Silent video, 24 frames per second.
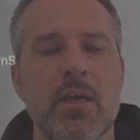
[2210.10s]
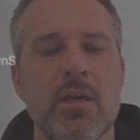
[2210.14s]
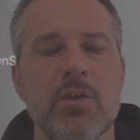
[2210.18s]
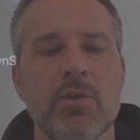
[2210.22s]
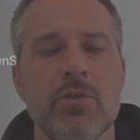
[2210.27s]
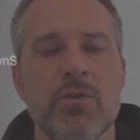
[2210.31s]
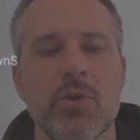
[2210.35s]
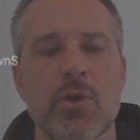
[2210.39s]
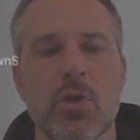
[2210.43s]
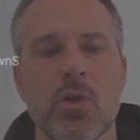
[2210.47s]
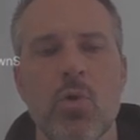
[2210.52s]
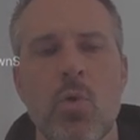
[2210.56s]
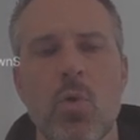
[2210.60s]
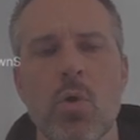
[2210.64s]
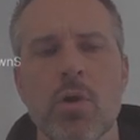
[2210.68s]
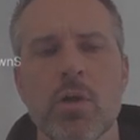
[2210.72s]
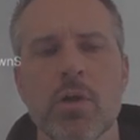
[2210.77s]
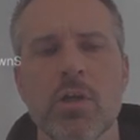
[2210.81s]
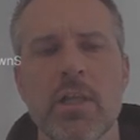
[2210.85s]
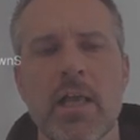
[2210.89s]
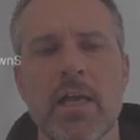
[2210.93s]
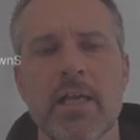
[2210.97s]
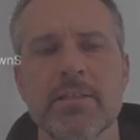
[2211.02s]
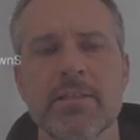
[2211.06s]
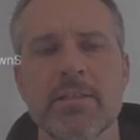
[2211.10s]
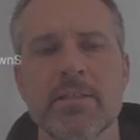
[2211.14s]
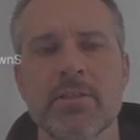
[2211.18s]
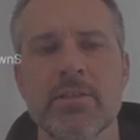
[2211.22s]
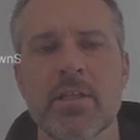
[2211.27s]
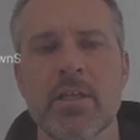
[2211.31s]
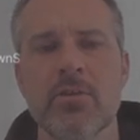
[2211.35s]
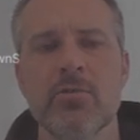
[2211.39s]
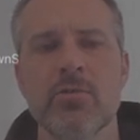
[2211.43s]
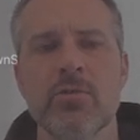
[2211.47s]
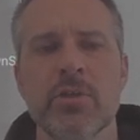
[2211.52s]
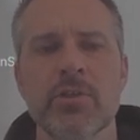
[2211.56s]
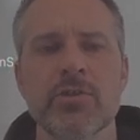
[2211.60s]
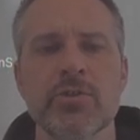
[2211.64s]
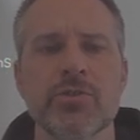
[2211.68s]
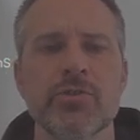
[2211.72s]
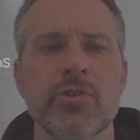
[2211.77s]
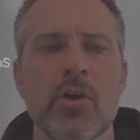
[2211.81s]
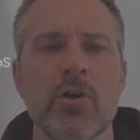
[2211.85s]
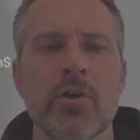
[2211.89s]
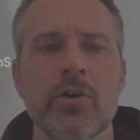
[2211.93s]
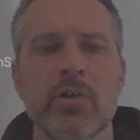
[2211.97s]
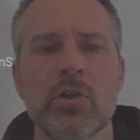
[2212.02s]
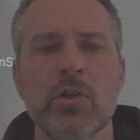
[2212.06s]
The core classes that you can
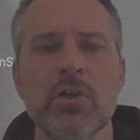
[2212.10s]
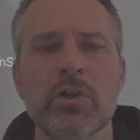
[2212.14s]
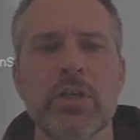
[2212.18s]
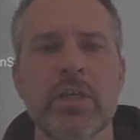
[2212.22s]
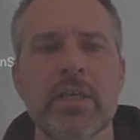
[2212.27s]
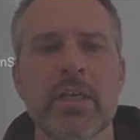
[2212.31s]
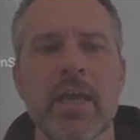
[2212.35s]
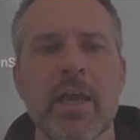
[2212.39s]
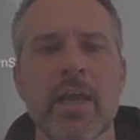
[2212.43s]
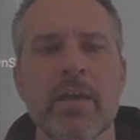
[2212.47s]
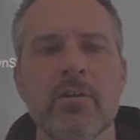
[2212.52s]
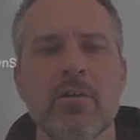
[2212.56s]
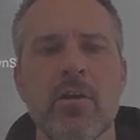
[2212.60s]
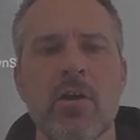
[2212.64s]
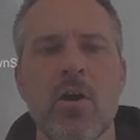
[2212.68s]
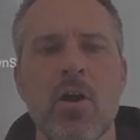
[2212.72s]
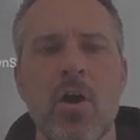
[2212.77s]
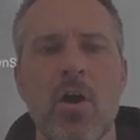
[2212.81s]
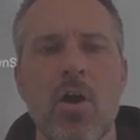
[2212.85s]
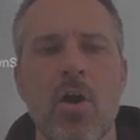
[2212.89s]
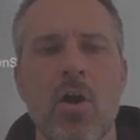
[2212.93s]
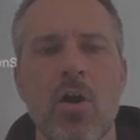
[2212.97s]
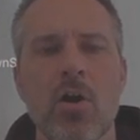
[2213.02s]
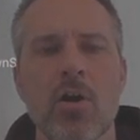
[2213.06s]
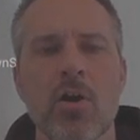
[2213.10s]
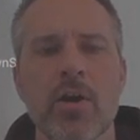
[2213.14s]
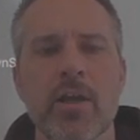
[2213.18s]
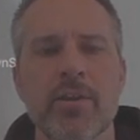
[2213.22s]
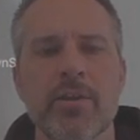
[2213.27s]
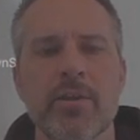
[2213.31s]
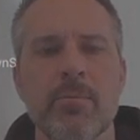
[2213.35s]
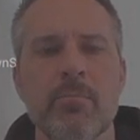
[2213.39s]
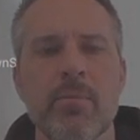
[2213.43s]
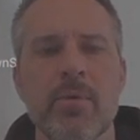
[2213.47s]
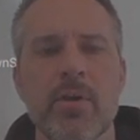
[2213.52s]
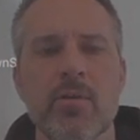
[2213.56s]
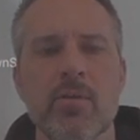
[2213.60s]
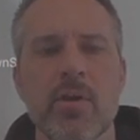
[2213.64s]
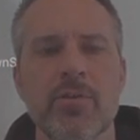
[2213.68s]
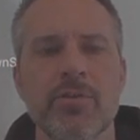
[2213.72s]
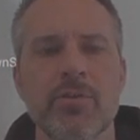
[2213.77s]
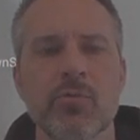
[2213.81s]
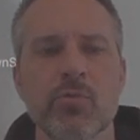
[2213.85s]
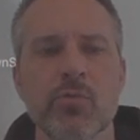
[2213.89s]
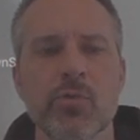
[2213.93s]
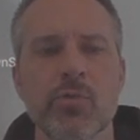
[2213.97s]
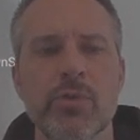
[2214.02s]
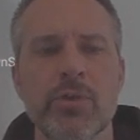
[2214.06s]
start looking at are at the, at
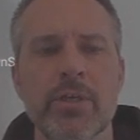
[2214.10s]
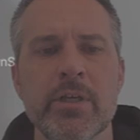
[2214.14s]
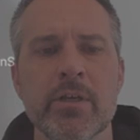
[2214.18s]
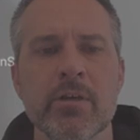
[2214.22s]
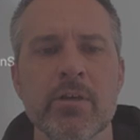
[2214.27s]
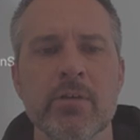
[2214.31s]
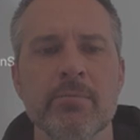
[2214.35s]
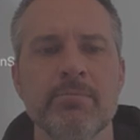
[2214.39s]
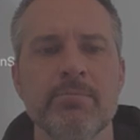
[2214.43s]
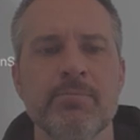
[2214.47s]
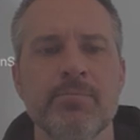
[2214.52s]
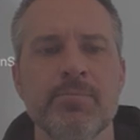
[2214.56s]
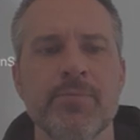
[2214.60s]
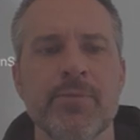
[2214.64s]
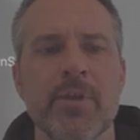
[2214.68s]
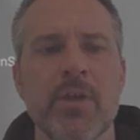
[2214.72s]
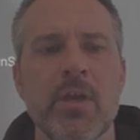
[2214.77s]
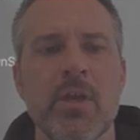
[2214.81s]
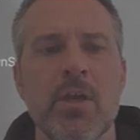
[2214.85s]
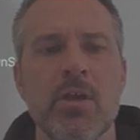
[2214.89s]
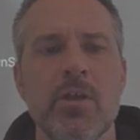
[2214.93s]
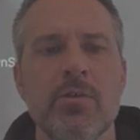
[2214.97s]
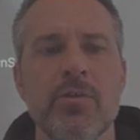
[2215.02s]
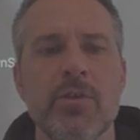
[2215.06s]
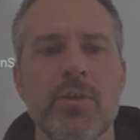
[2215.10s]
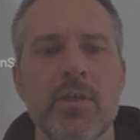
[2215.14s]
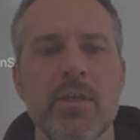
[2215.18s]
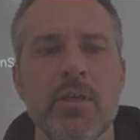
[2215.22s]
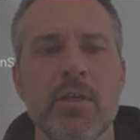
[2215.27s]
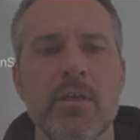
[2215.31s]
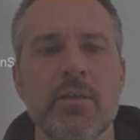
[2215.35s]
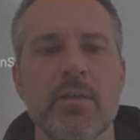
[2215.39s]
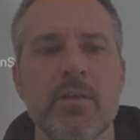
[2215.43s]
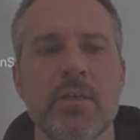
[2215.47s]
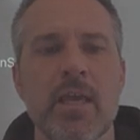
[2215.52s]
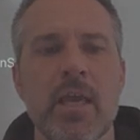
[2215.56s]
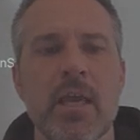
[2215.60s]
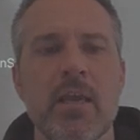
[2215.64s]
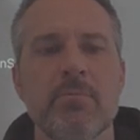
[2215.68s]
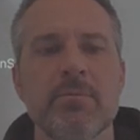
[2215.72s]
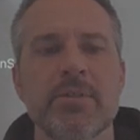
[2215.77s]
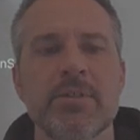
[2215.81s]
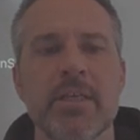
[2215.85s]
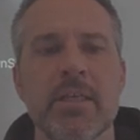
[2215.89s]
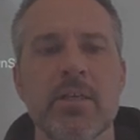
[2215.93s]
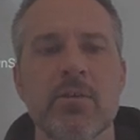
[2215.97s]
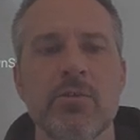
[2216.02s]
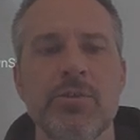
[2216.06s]
the root here. The game
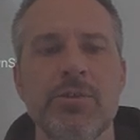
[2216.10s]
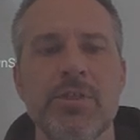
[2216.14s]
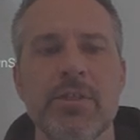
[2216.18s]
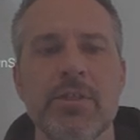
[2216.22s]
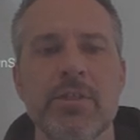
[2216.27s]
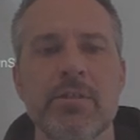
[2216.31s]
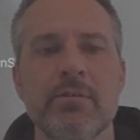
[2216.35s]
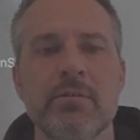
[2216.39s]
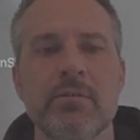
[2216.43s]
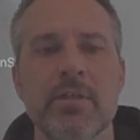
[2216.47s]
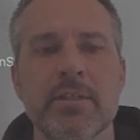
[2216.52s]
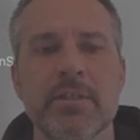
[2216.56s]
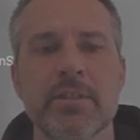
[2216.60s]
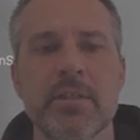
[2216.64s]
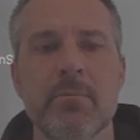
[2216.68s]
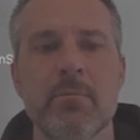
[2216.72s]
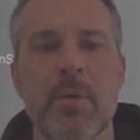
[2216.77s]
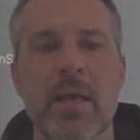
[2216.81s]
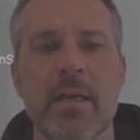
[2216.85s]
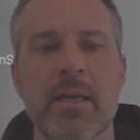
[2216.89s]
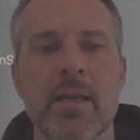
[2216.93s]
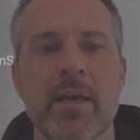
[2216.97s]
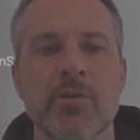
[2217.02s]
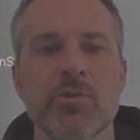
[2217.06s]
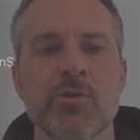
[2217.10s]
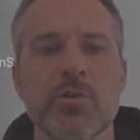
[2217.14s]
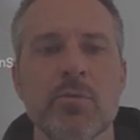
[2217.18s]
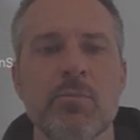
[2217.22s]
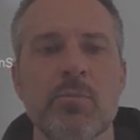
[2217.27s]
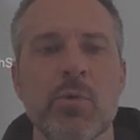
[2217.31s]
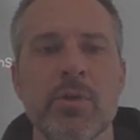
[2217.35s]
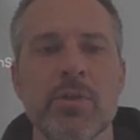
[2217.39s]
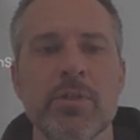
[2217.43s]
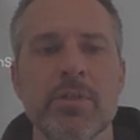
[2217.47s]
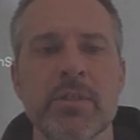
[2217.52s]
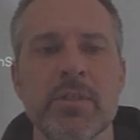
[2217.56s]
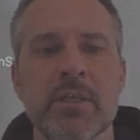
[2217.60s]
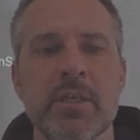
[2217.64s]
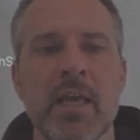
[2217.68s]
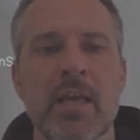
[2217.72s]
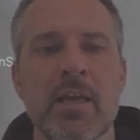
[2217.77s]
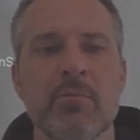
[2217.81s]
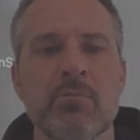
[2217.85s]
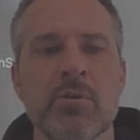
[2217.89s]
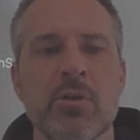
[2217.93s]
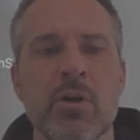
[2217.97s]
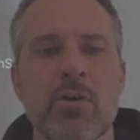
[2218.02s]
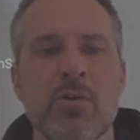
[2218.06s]
singleton is the main entry point to the
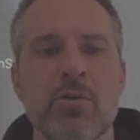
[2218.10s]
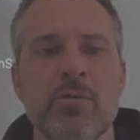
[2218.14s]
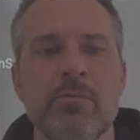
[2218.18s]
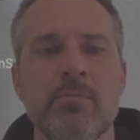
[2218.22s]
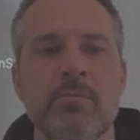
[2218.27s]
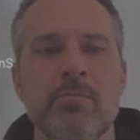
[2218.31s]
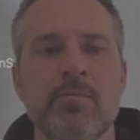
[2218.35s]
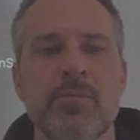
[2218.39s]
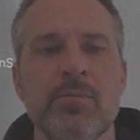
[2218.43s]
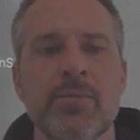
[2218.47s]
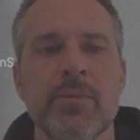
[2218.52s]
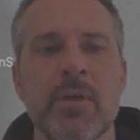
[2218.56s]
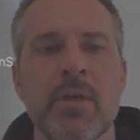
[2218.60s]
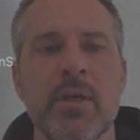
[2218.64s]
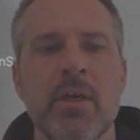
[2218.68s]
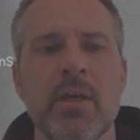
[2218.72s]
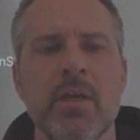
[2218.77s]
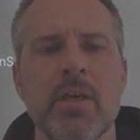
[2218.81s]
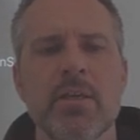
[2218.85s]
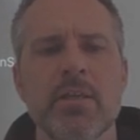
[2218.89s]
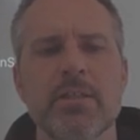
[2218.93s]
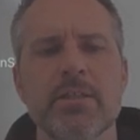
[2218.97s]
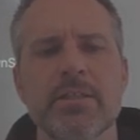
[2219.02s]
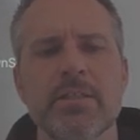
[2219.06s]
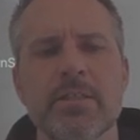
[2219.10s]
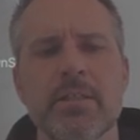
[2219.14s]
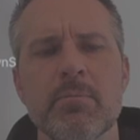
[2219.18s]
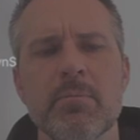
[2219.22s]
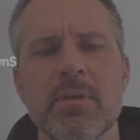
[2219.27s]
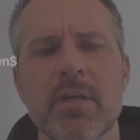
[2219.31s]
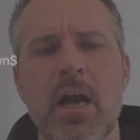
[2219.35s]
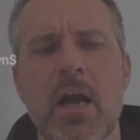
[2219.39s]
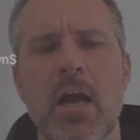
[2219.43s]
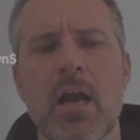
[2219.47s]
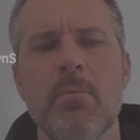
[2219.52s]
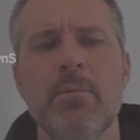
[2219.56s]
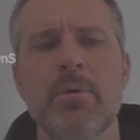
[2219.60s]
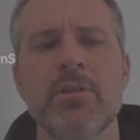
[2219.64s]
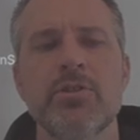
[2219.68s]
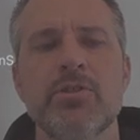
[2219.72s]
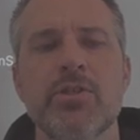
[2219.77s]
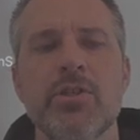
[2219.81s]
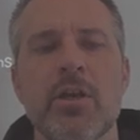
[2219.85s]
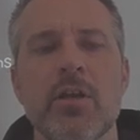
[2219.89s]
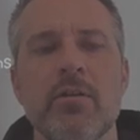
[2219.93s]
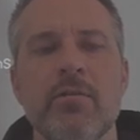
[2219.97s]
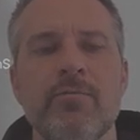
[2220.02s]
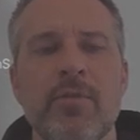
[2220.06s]
game code. Some common
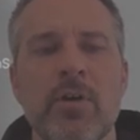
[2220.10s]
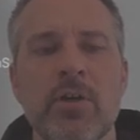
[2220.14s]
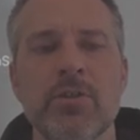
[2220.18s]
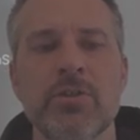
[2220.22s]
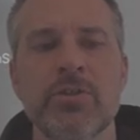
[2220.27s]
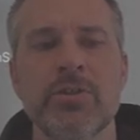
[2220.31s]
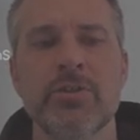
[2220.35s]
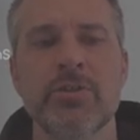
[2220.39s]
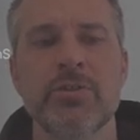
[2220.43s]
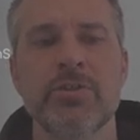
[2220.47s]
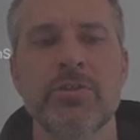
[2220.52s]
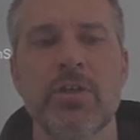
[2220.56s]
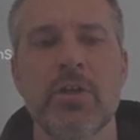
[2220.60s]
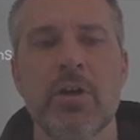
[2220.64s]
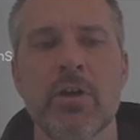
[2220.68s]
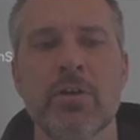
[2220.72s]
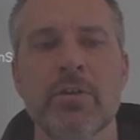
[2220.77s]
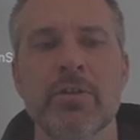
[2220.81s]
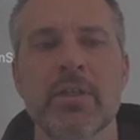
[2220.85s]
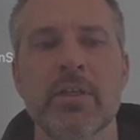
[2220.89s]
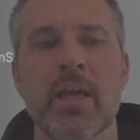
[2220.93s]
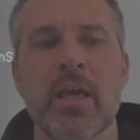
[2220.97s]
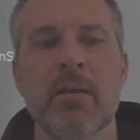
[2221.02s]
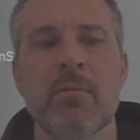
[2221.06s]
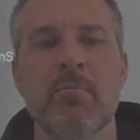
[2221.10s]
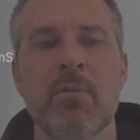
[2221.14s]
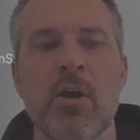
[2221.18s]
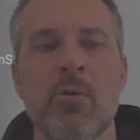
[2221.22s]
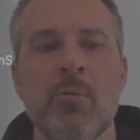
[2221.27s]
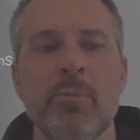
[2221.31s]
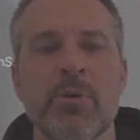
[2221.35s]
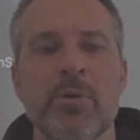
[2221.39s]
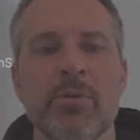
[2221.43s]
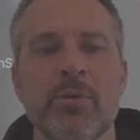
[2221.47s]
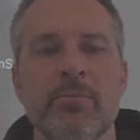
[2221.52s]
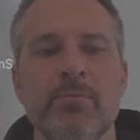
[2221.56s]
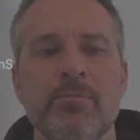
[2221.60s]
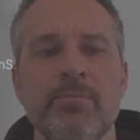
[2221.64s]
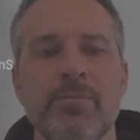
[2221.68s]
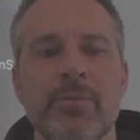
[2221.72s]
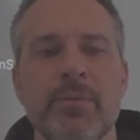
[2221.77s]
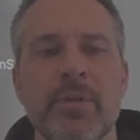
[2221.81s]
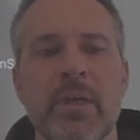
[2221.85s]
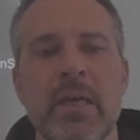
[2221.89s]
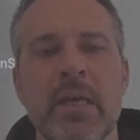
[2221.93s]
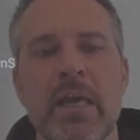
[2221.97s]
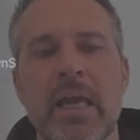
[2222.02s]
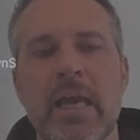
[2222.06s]
shared functions are in the game helper,
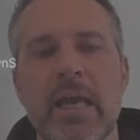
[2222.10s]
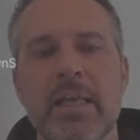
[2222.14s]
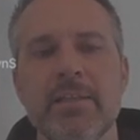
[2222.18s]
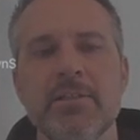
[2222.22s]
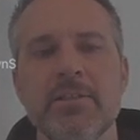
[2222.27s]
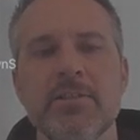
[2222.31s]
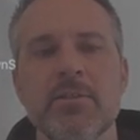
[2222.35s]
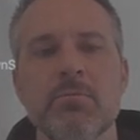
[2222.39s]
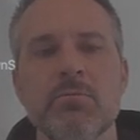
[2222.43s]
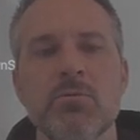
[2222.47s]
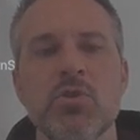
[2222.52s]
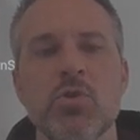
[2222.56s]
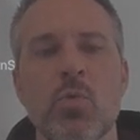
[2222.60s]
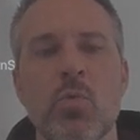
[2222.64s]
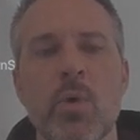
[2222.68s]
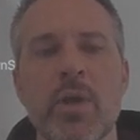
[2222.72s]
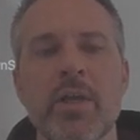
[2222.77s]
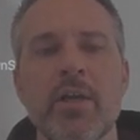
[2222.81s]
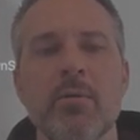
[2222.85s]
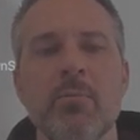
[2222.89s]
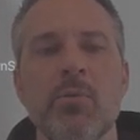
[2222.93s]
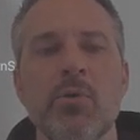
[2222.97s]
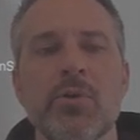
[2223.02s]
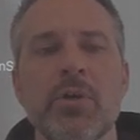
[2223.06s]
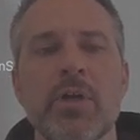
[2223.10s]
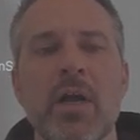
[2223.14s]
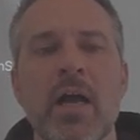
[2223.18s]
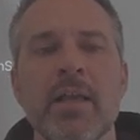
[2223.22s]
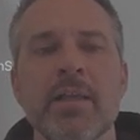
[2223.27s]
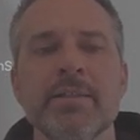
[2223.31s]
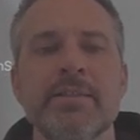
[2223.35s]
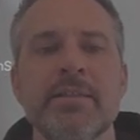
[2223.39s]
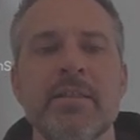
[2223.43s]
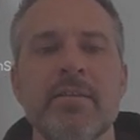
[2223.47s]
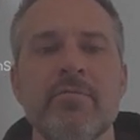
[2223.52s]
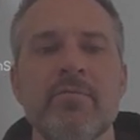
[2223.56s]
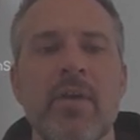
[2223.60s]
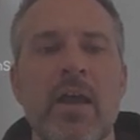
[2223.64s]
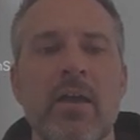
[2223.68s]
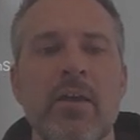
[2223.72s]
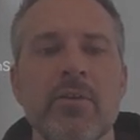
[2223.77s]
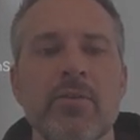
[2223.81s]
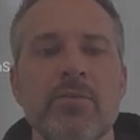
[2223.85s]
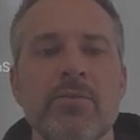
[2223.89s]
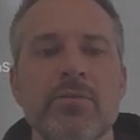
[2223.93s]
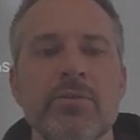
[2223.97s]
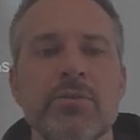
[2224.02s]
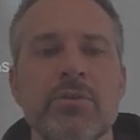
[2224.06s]
and some tweakable constant
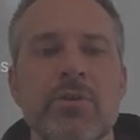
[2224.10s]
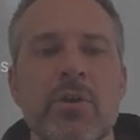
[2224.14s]
values